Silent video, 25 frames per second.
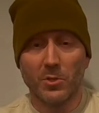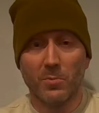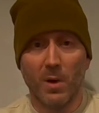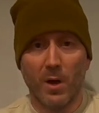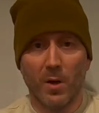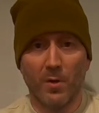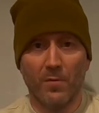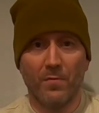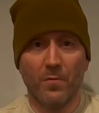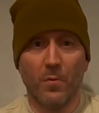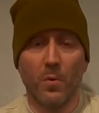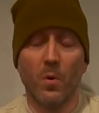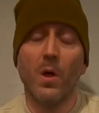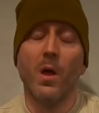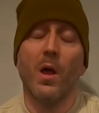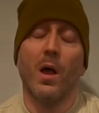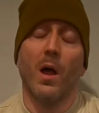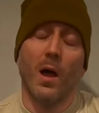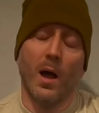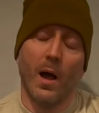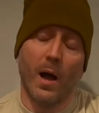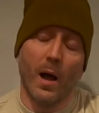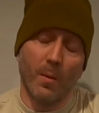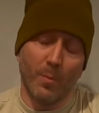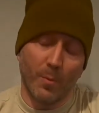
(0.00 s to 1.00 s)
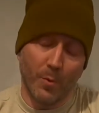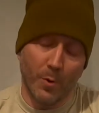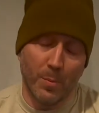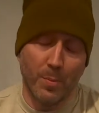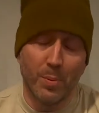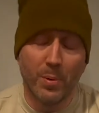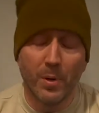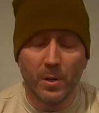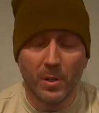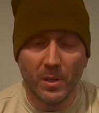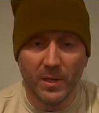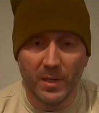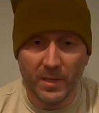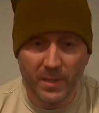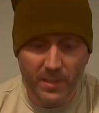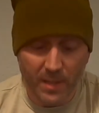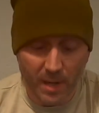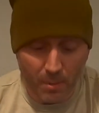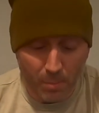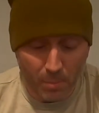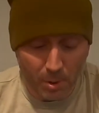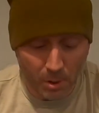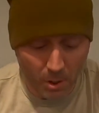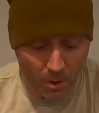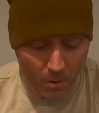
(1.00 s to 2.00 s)
a mouthful. I'm going to put a link
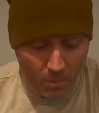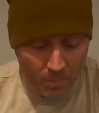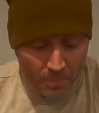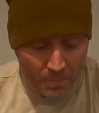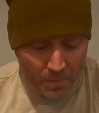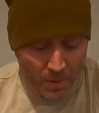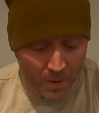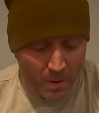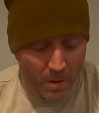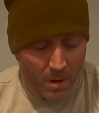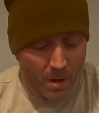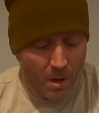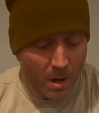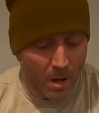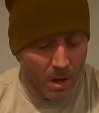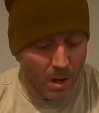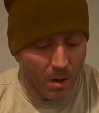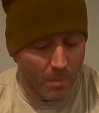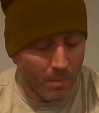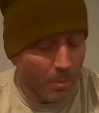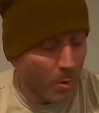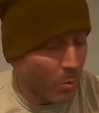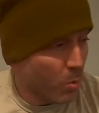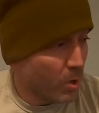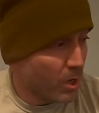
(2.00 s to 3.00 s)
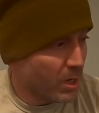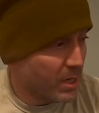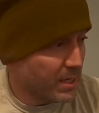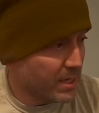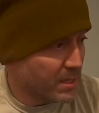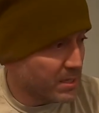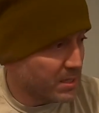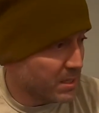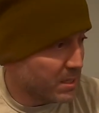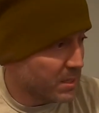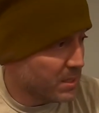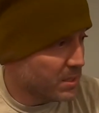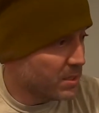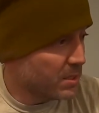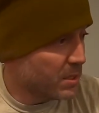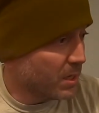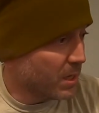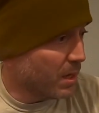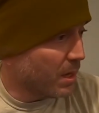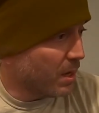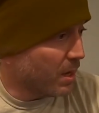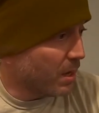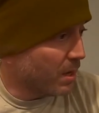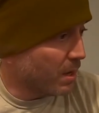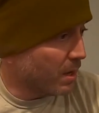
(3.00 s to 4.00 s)
down below. But what it is
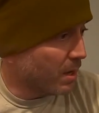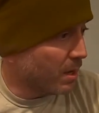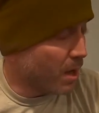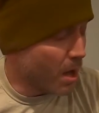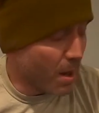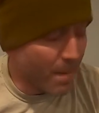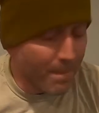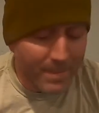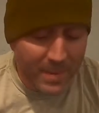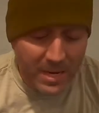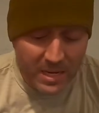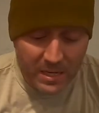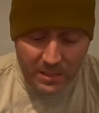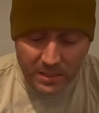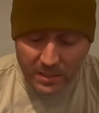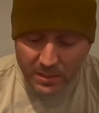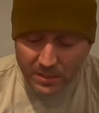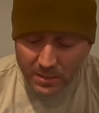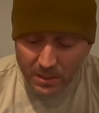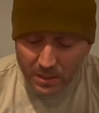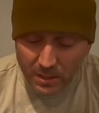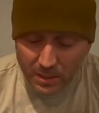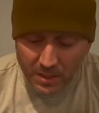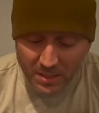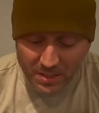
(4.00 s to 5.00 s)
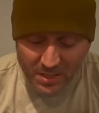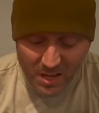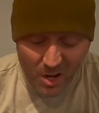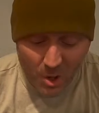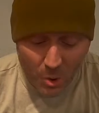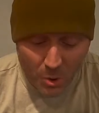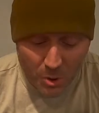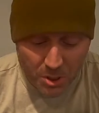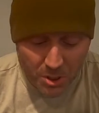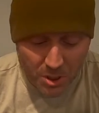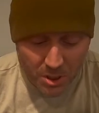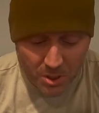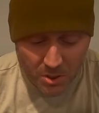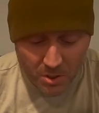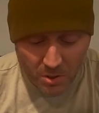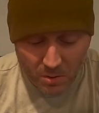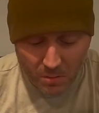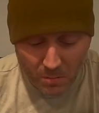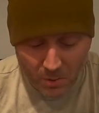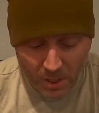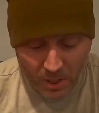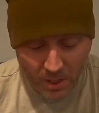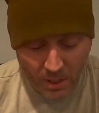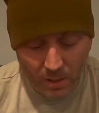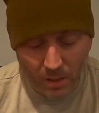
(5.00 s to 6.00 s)
Amita is a health
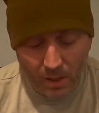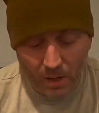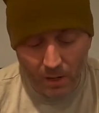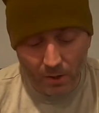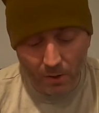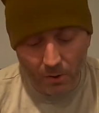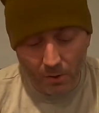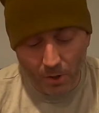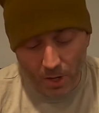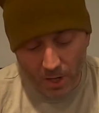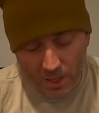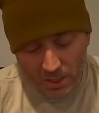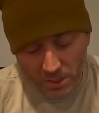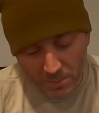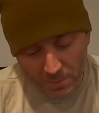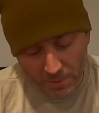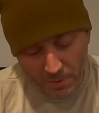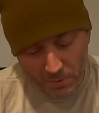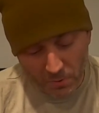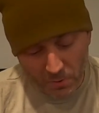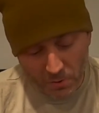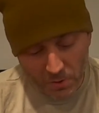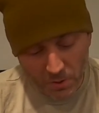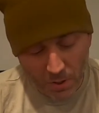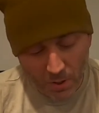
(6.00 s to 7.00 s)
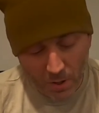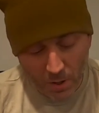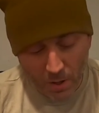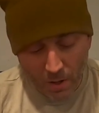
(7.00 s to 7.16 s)
system like a lot of other hospitals.